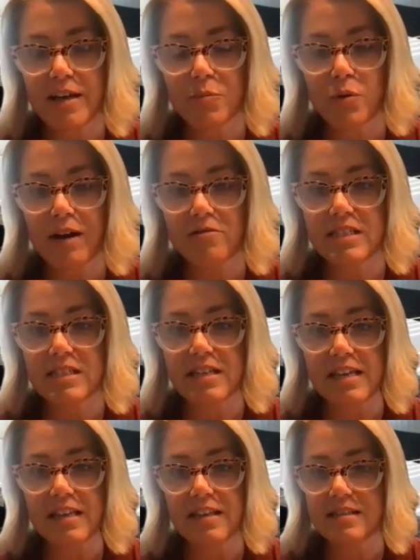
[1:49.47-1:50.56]
And proud to
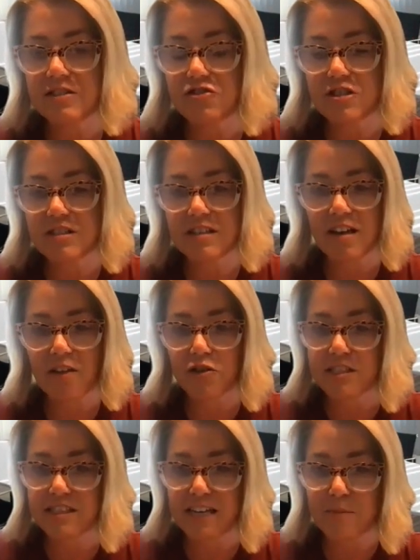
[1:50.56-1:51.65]
say that this is just another
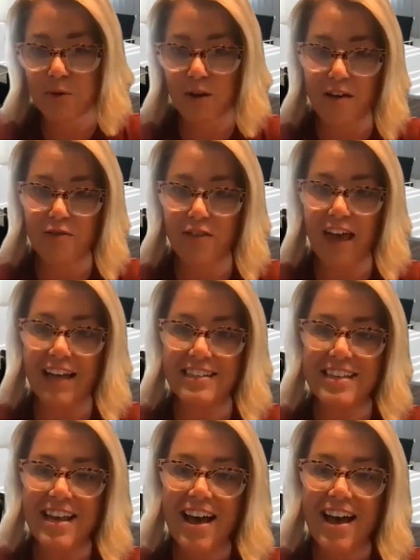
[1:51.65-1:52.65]
example of that.